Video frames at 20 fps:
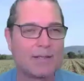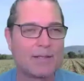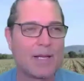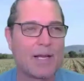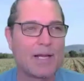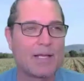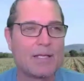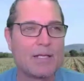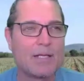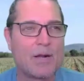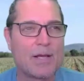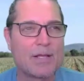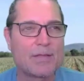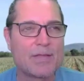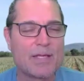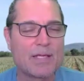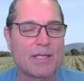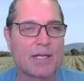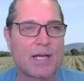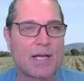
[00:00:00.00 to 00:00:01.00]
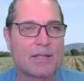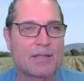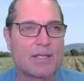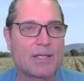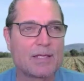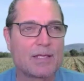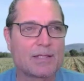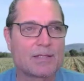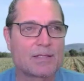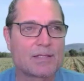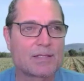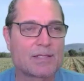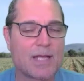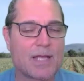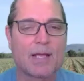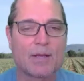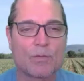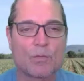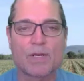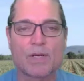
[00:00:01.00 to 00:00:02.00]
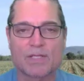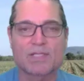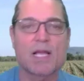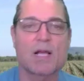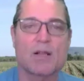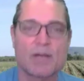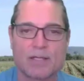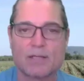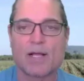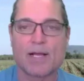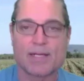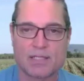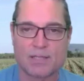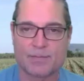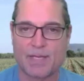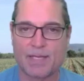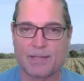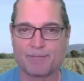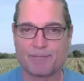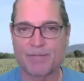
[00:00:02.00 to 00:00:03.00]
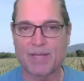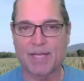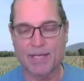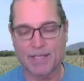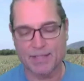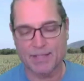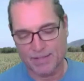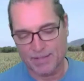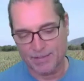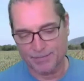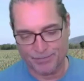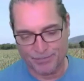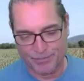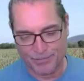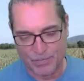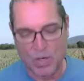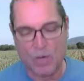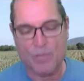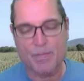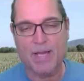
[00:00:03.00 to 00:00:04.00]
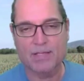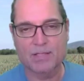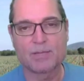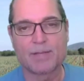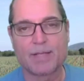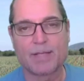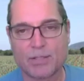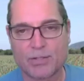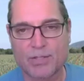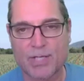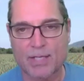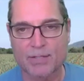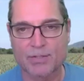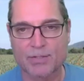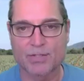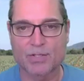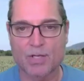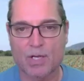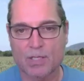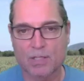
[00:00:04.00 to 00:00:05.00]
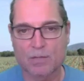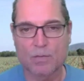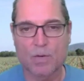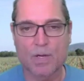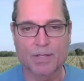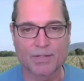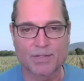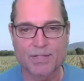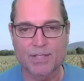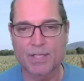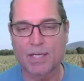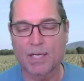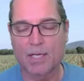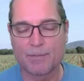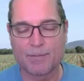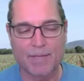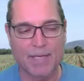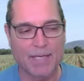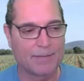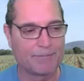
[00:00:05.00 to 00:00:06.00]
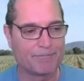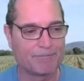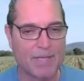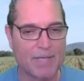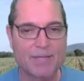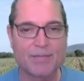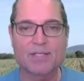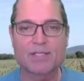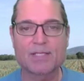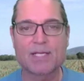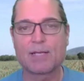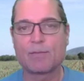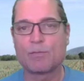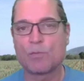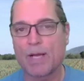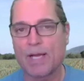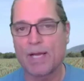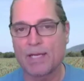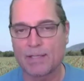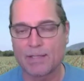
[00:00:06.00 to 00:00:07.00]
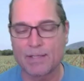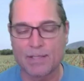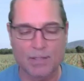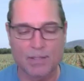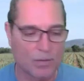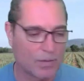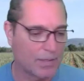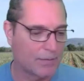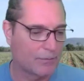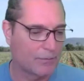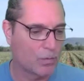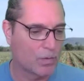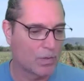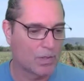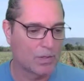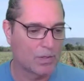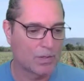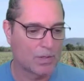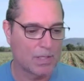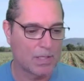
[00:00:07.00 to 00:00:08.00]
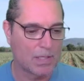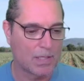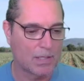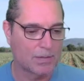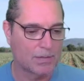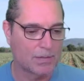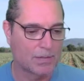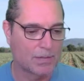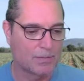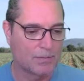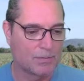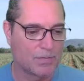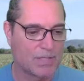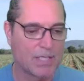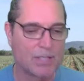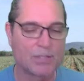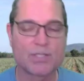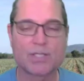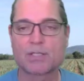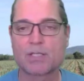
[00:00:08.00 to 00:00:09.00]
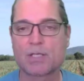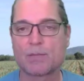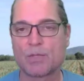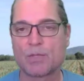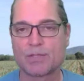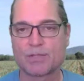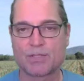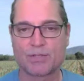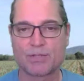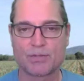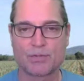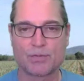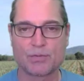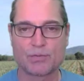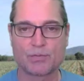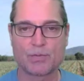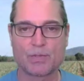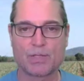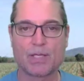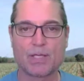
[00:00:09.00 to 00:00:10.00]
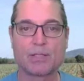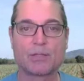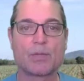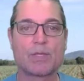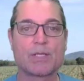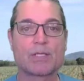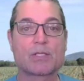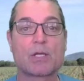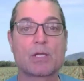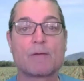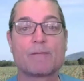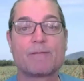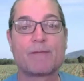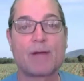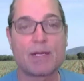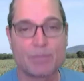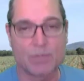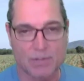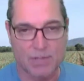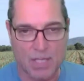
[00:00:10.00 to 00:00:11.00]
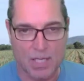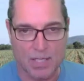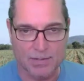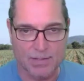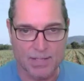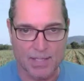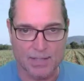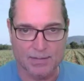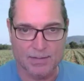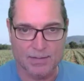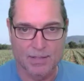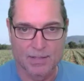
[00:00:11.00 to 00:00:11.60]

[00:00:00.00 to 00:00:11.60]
I think it's what it's sounding like to me is don't make too many changes all at once. And in the same way, if we're teaching someone to increase their fiber content,